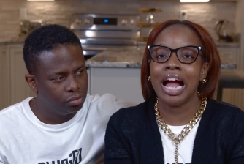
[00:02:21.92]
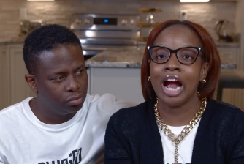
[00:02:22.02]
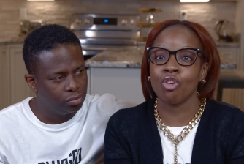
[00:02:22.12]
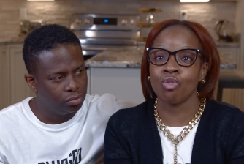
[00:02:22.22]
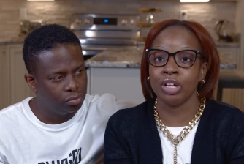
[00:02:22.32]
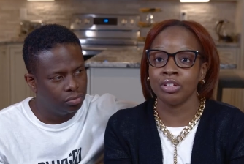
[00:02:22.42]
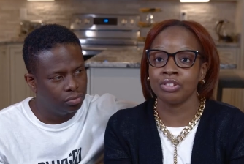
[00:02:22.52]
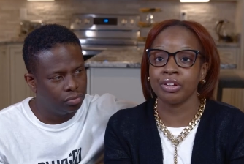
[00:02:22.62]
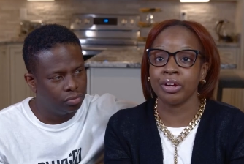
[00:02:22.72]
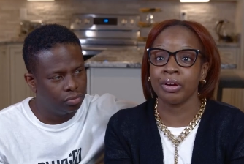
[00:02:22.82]
Speaker 1: Our
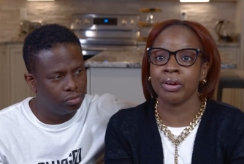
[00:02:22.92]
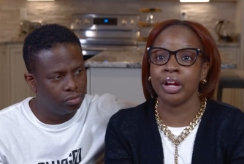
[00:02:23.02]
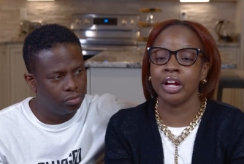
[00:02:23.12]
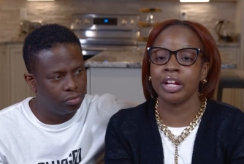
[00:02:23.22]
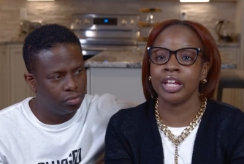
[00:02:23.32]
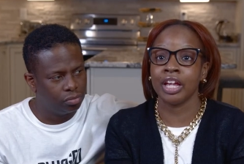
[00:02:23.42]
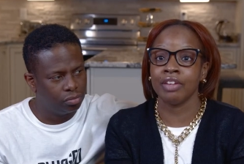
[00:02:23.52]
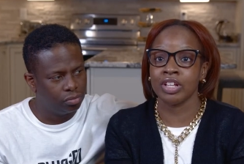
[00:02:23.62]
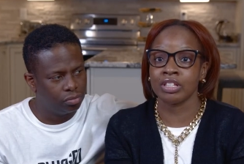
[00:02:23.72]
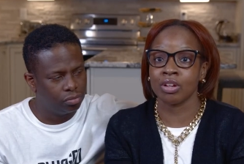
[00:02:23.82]
realtor uh,
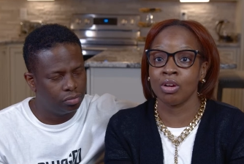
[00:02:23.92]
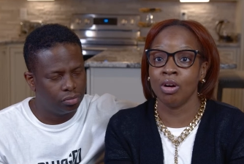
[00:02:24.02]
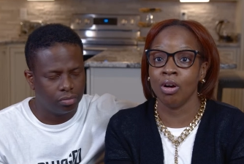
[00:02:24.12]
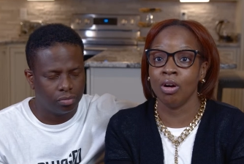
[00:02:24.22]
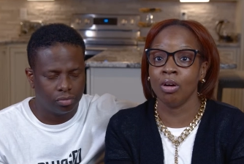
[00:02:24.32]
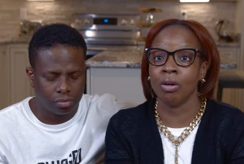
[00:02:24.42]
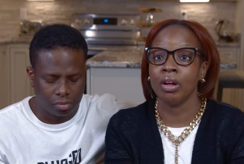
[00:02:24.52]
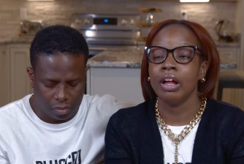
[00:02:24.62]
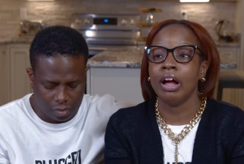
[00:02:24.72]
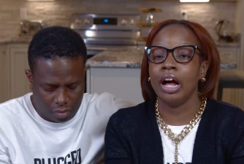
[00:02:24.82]
gave us a call,
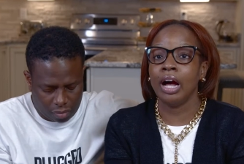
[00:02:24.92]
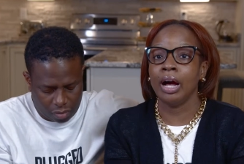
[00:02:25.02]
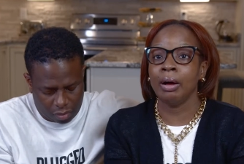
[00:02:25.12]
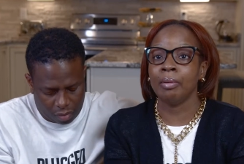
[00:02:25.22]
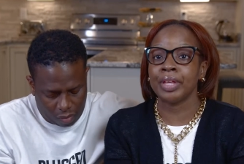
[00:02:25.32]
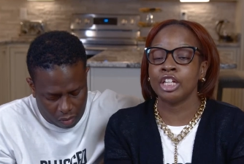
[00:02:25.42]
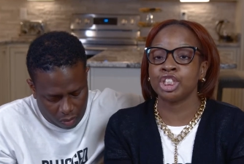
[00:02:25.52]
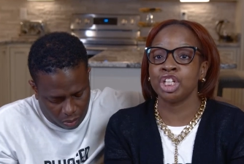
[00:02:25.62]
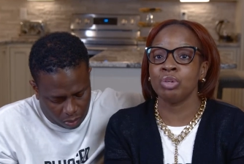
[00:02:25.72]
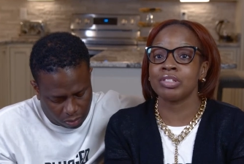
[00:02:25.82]
um, and
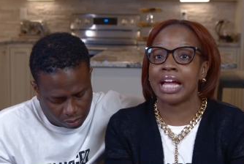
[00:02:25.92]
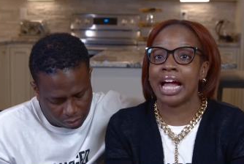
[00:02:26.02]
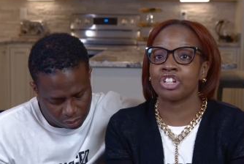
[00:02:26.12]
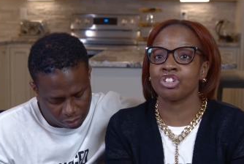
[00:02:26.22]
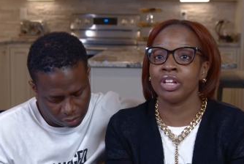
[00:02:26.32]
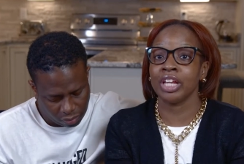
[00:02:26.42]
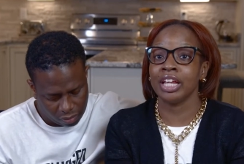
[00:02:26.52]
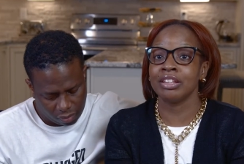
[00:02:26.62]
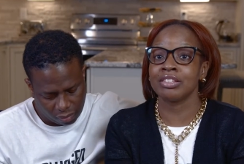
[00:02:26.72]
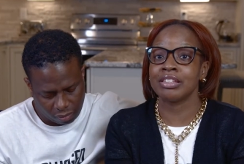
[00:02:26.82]
she was actually
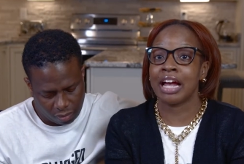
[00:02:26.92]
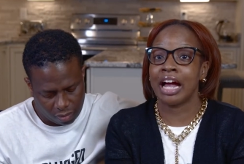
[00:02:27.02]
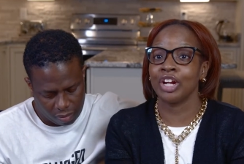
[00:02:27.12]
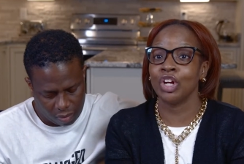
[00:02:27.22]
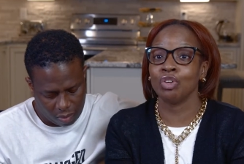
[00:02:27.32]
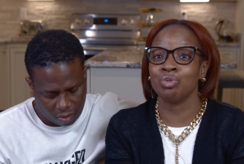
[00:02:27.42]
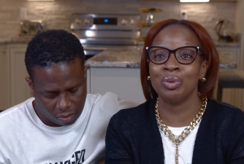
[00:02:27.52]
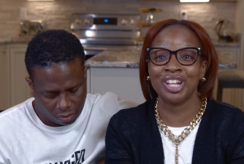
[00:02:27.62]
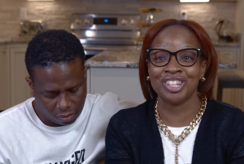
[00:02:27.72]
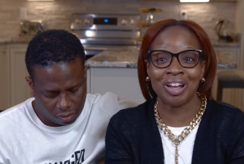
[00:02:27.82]
inside of
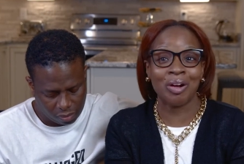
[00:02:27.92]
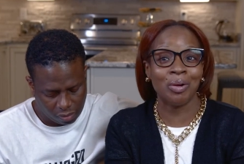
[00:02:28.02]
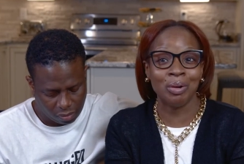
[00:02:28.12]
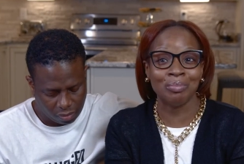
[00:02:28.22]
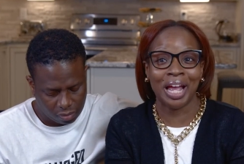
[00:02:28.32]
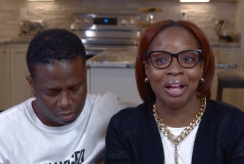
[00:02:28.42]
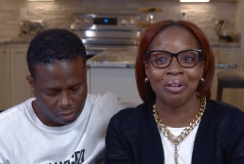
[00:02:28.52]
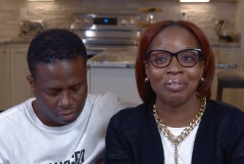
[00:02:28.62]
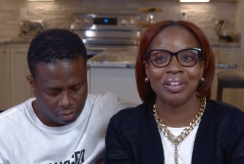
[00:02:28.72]
what is our home now.